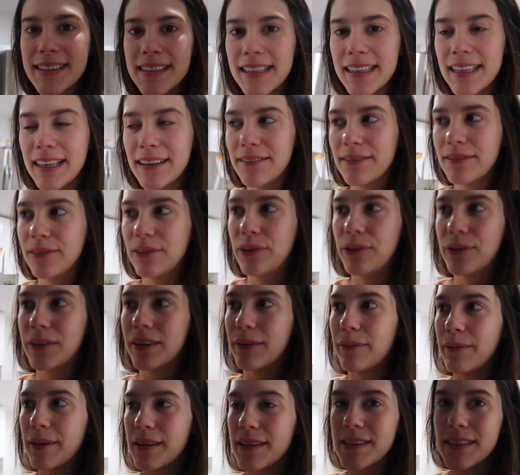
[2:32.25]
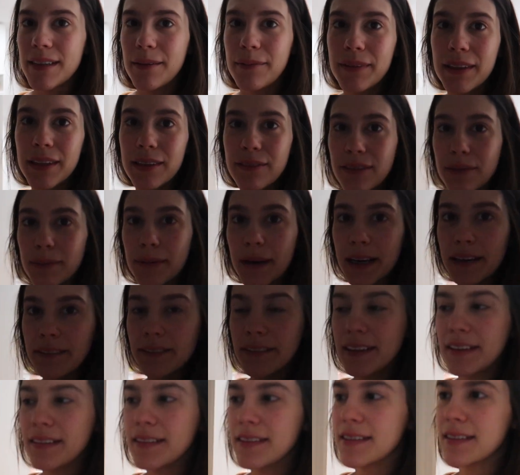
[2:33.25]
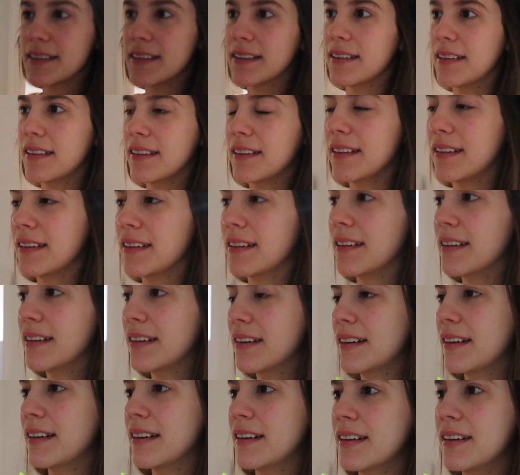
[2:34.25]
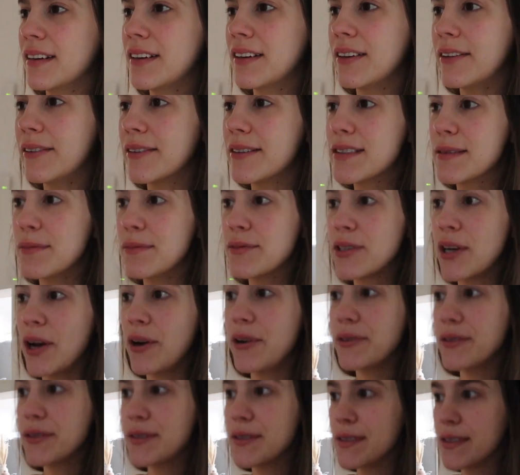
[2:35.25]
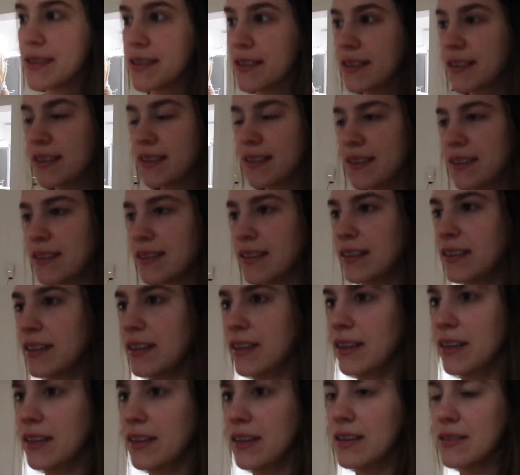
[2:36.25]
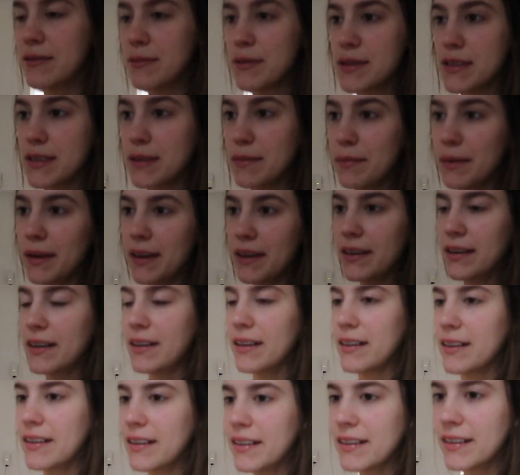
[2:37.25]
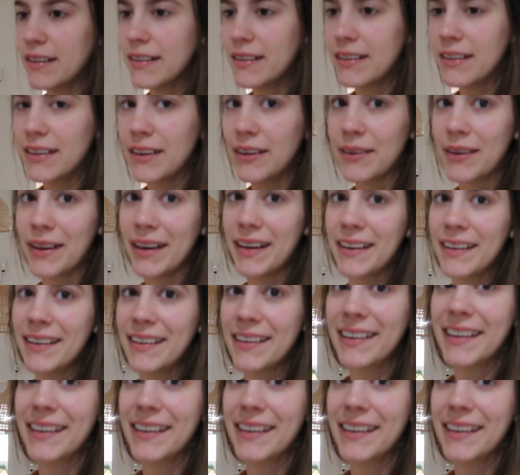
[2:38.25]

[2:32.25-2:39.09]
see if Luca wants something for breakfast. I want toast. Want some toast? Yeah. With some butter? Yeah. Okay.